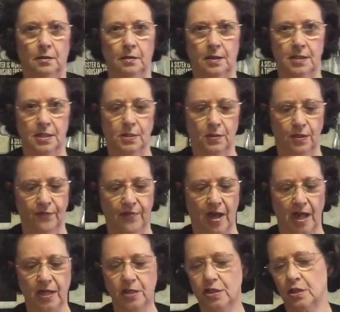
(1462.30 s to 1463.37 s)
This is the
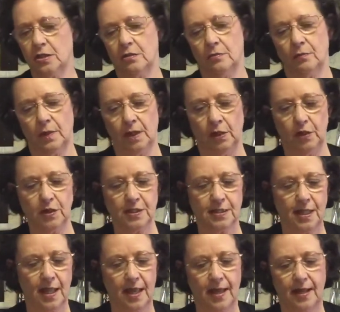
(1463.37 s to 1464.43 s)
fudge, what it looks
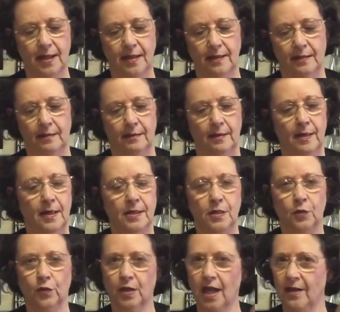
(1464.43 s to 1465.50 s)
like.
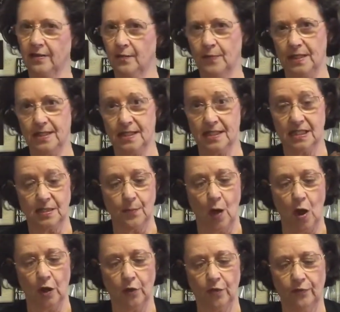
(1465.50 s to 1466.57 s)
You can cut the pieces
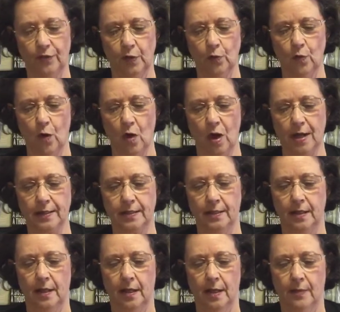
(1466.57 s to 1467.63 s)
smaller if you want,
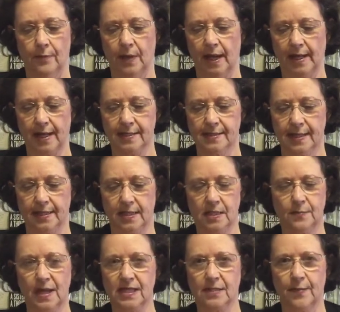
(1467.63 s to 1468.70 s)
but like I said,
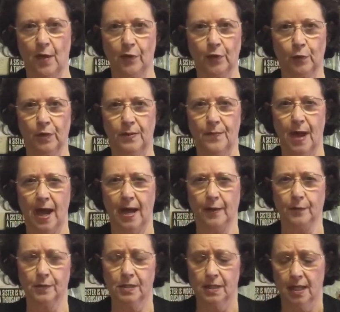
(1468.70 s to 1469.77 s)
this makes about 3
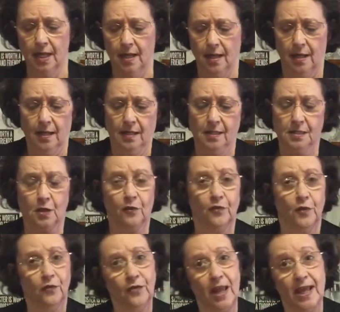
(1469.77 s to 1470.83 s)
pounds. So if
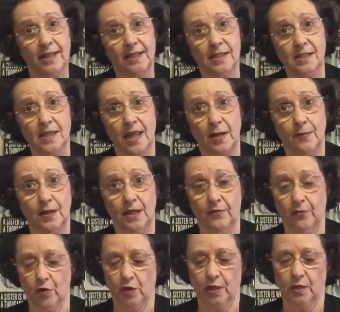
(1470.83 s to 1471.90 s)
you've liked this segment
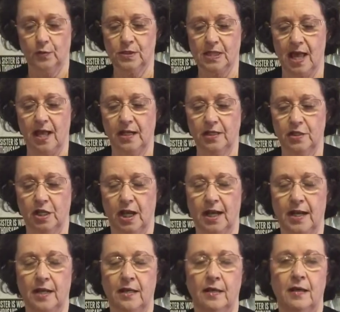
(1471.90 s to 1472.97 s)
of Cooking with Sally
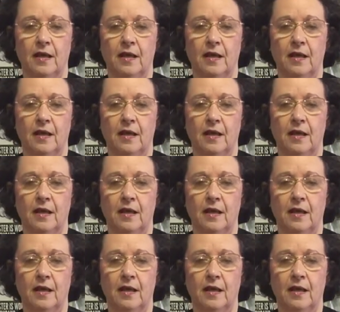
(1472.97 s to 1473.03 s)
J,